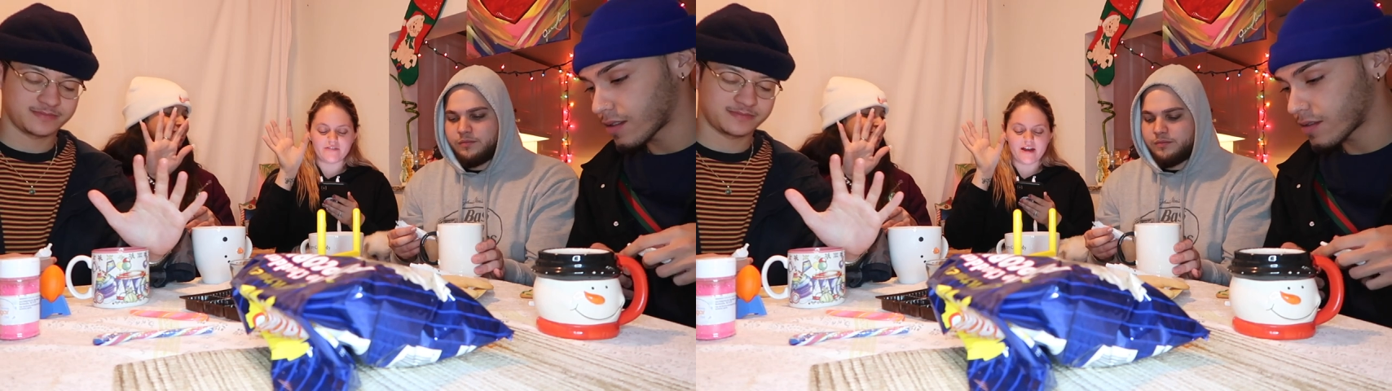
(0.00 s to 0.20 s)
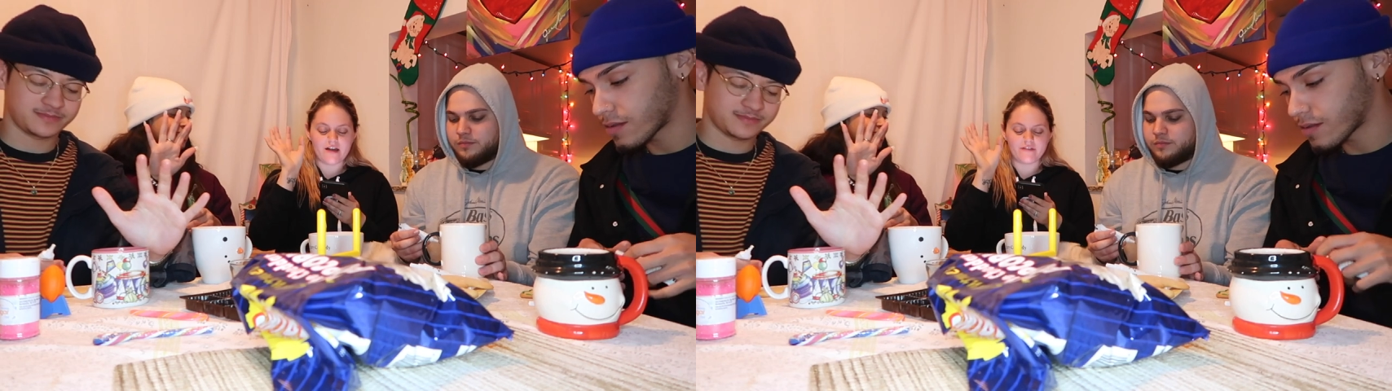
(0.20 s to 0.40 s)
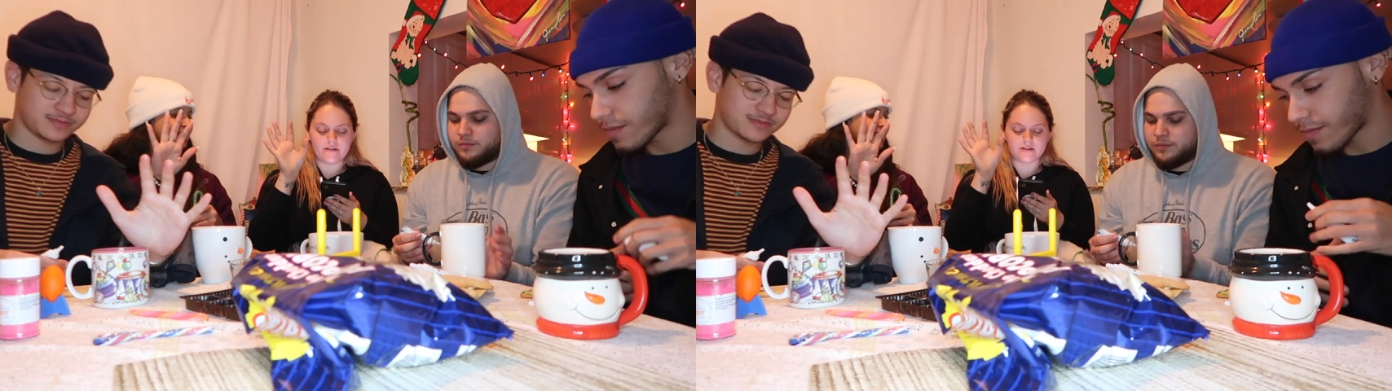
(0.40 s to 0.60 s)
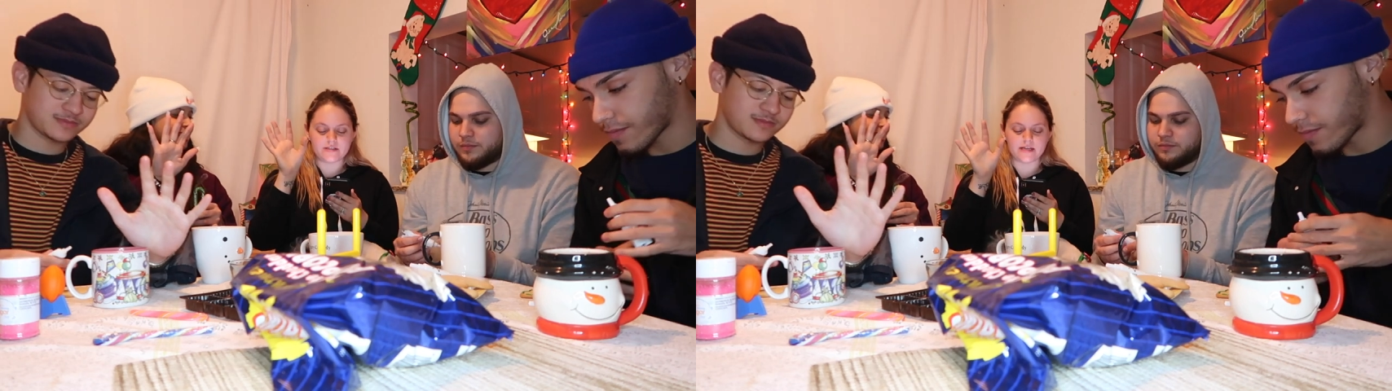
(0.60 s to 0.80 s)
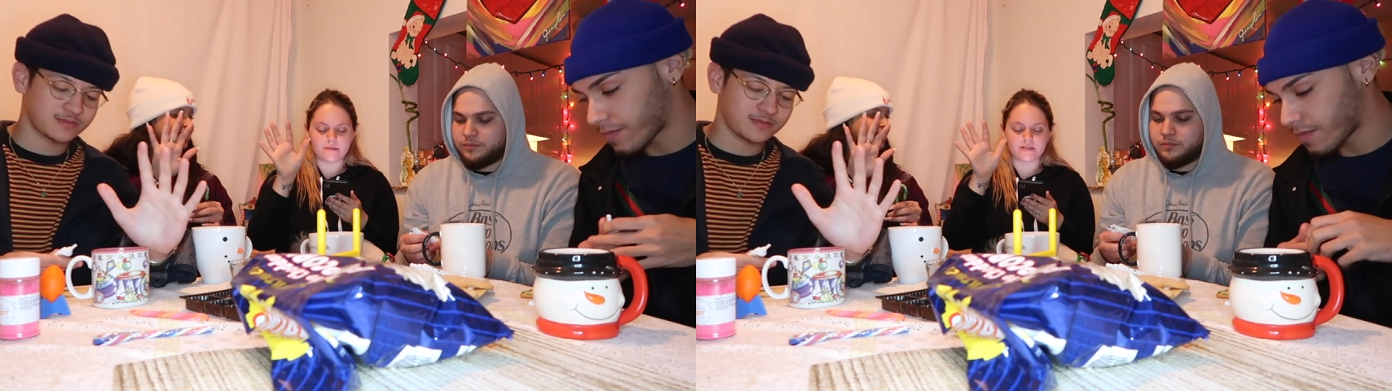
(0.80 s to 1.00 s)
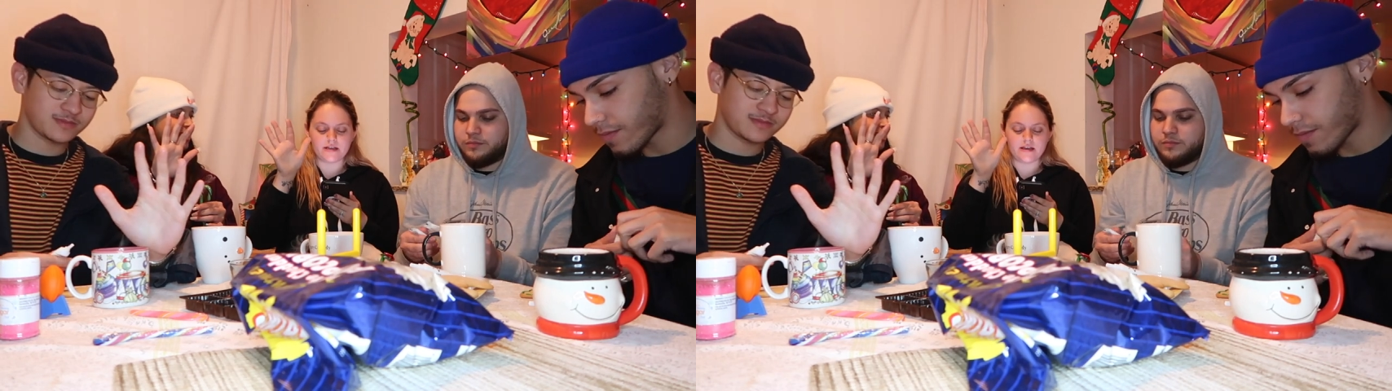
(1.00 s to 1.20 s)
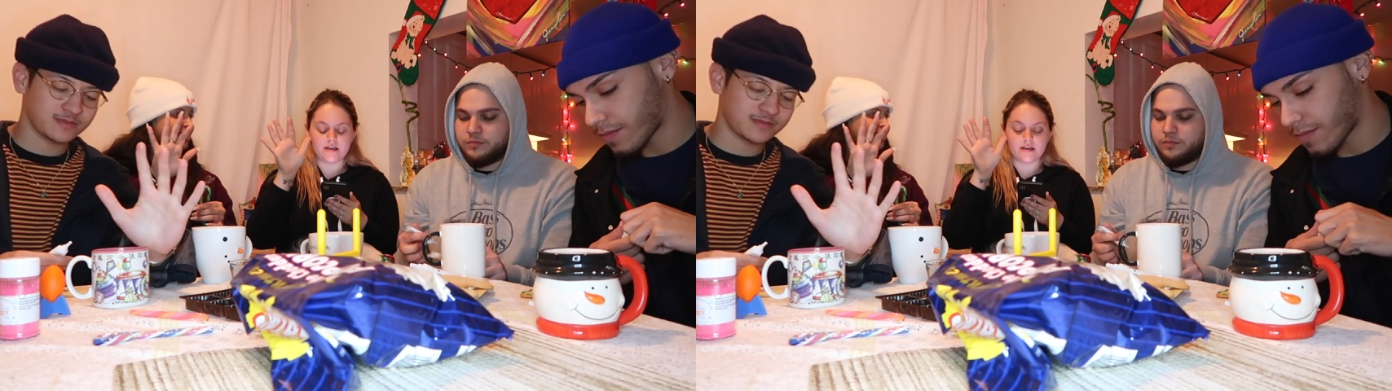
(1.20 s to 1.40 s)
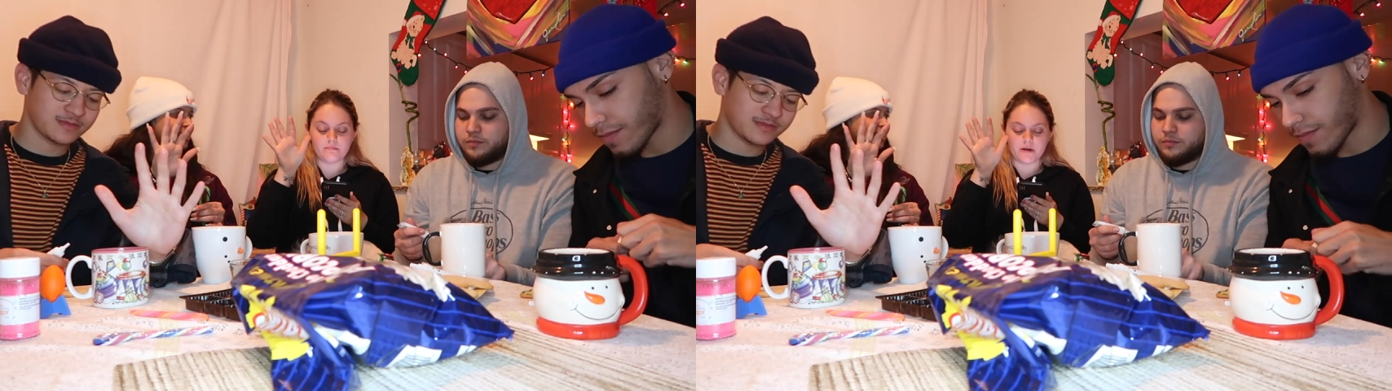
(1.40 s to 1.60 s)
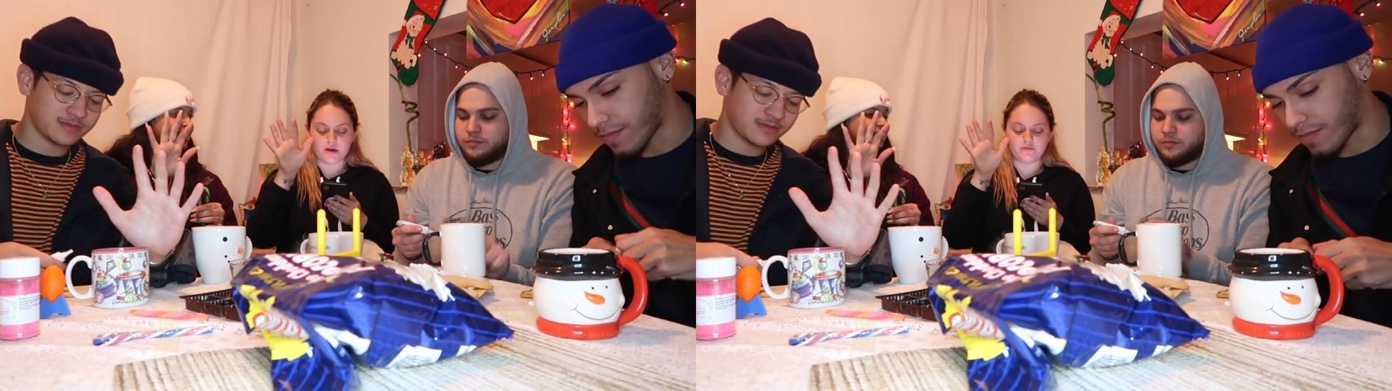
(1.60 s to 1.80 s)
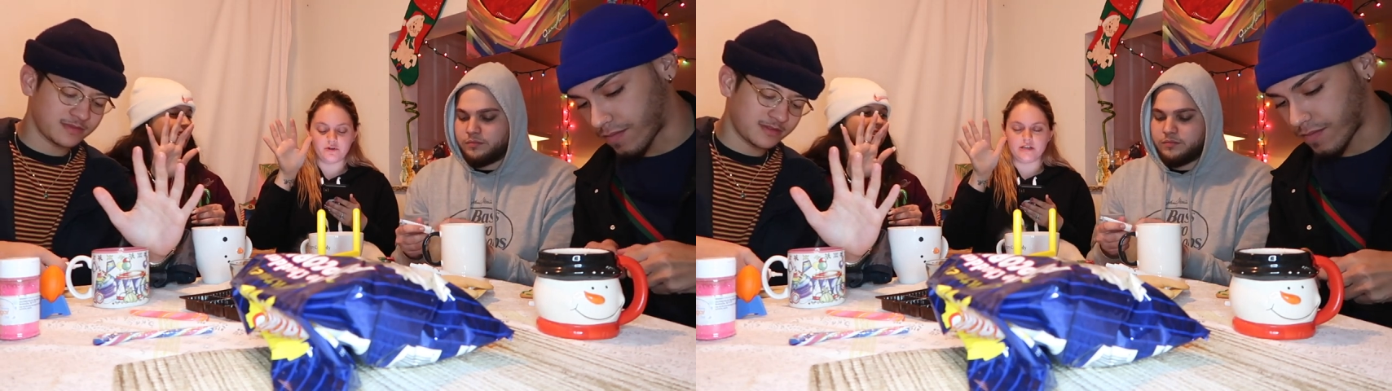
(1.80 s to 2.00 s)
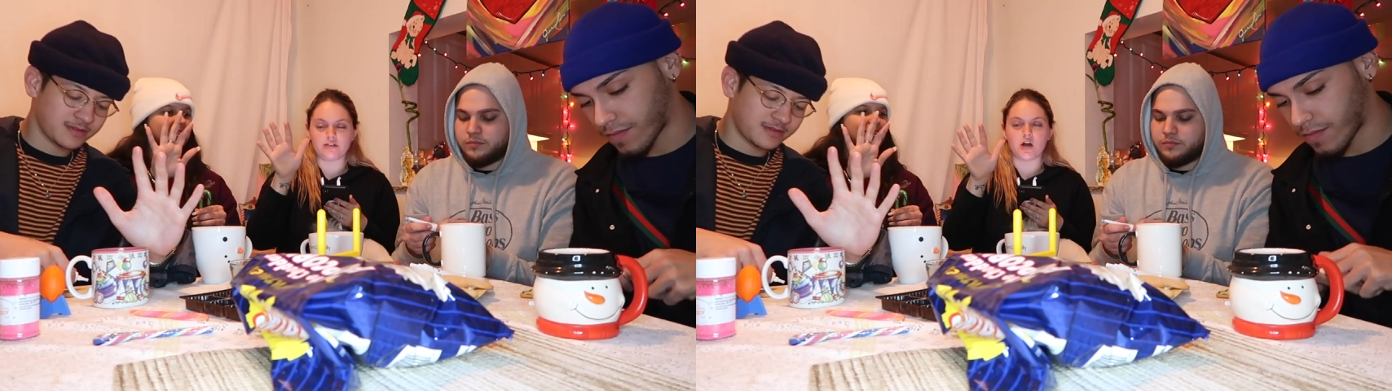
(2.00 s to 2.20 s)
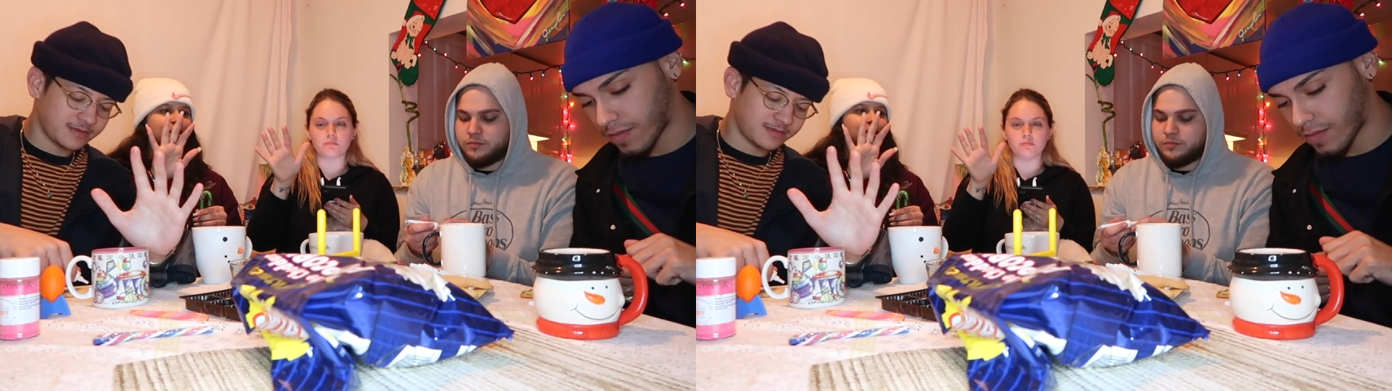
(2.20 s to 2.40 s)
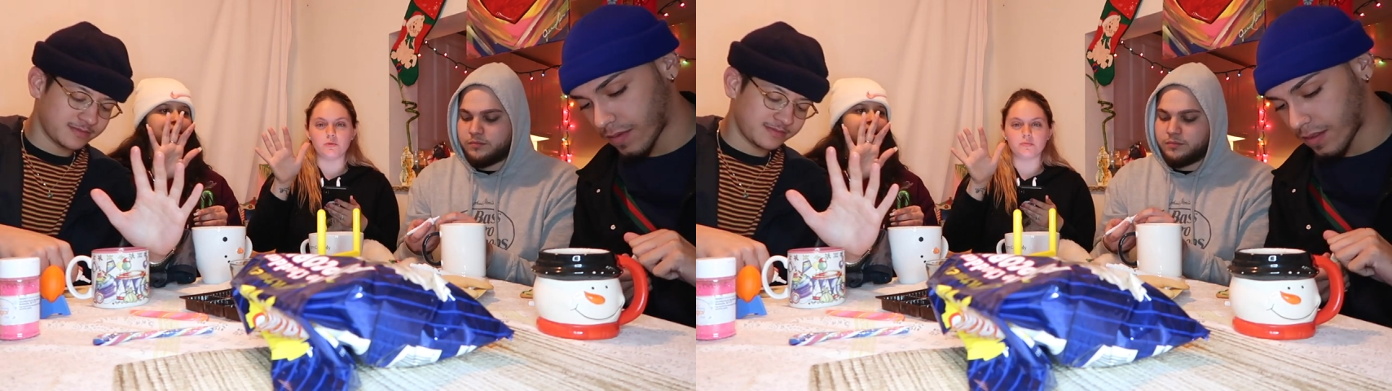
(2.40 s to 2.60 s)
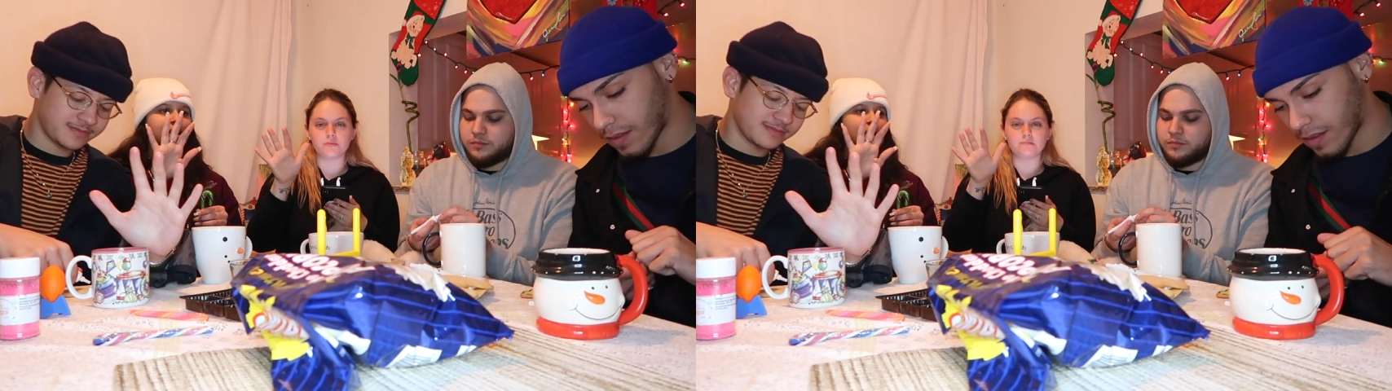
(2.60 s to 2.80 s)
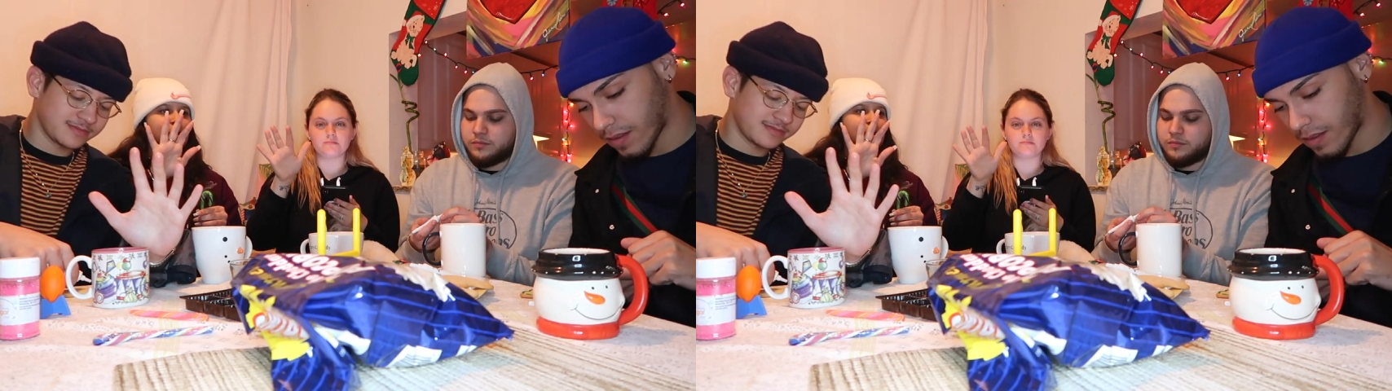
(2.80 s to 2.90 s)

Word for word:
Speaker 1: never have I ever stepped barefoot in dog poop.